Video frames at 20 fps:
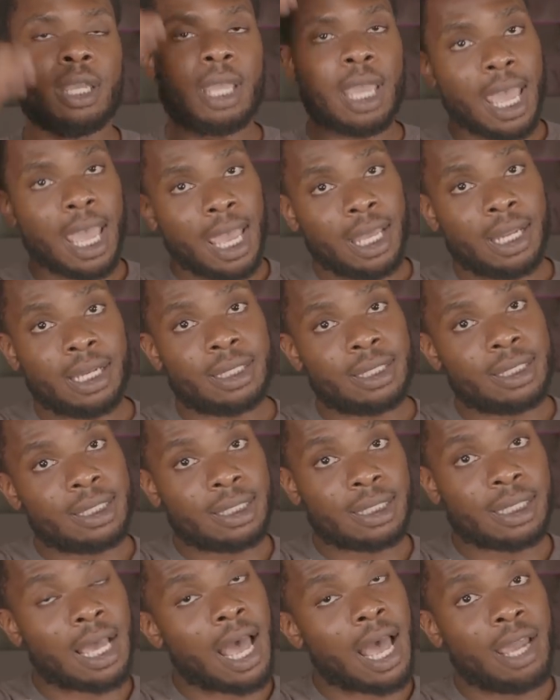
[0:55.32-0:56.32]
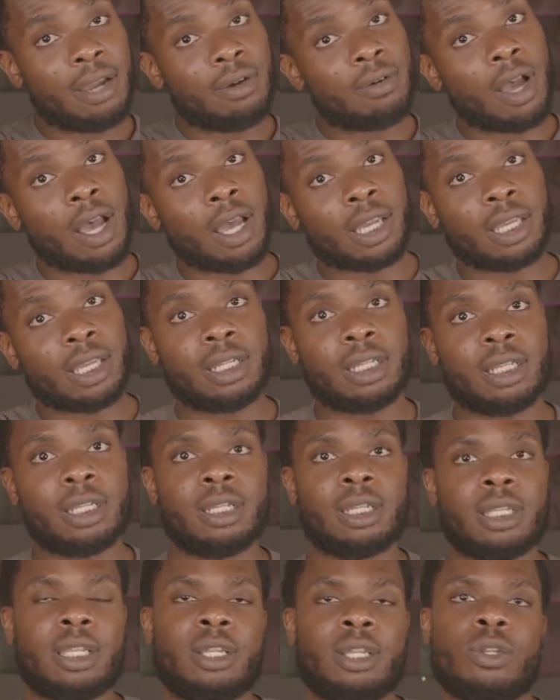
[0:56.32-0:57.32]
and
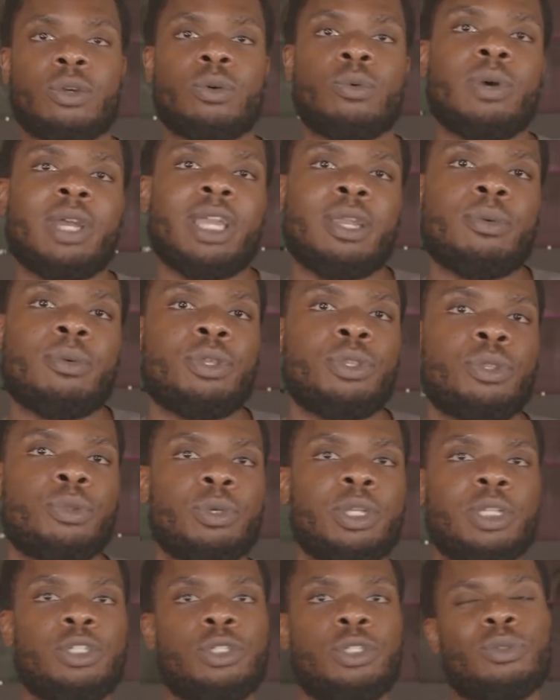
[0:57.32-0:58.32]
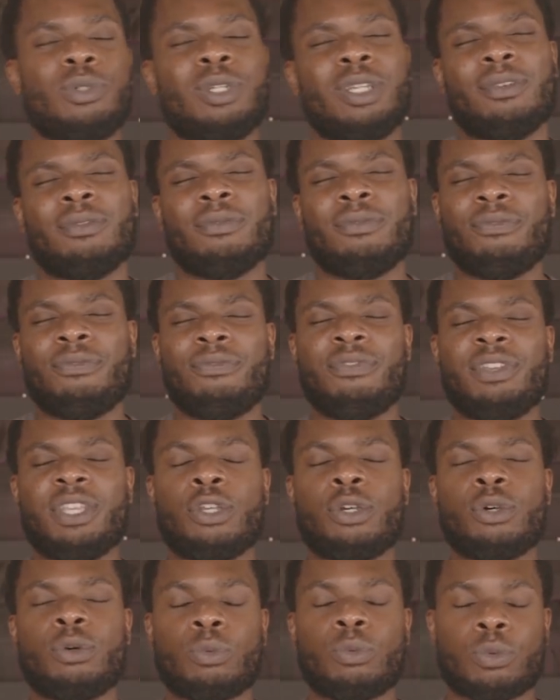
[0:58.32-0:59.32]
skyrocketed in the way with which you can
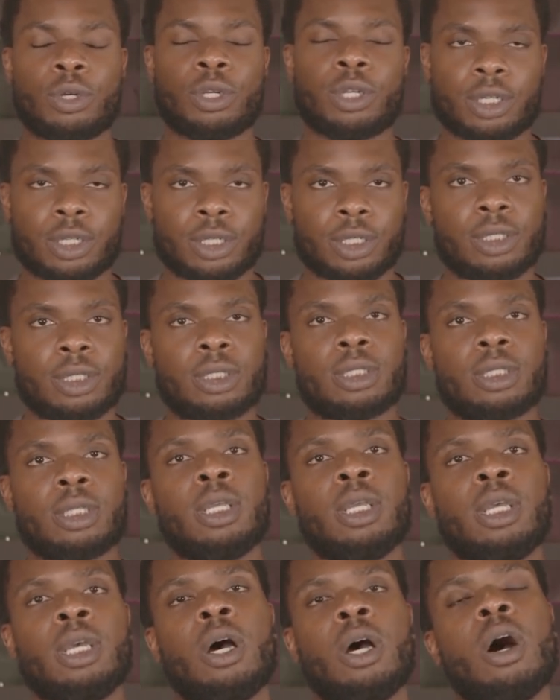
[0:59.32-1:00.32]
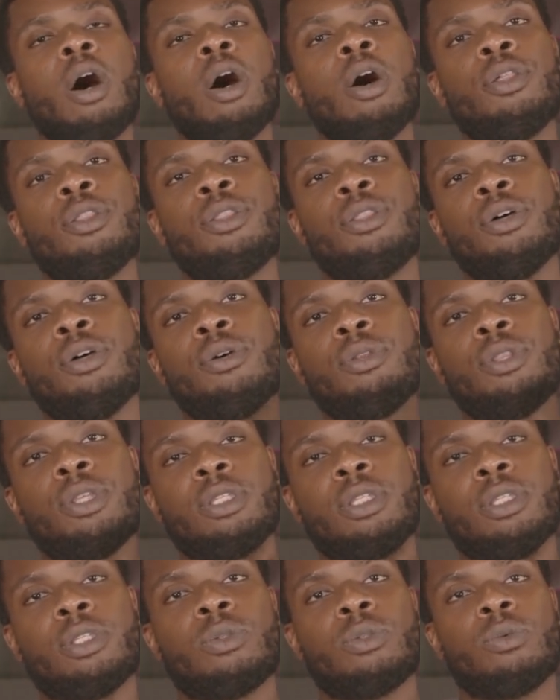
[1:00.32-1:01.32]
feel words. Although
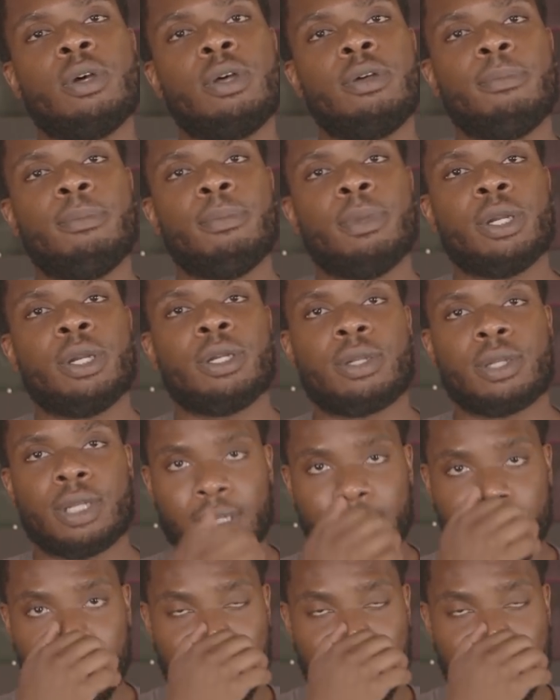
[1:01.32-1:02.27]
this is what Mercury in